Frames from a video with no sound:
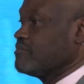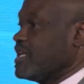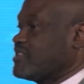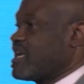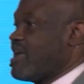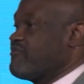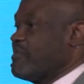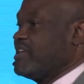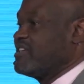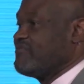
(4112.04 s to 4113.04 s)
It's time for me
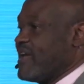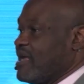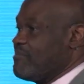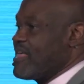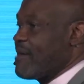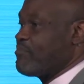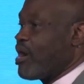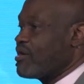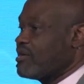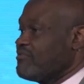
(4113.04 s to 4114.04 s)
to develop that
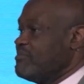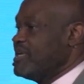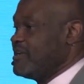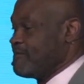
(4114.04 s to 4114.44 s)
part of me.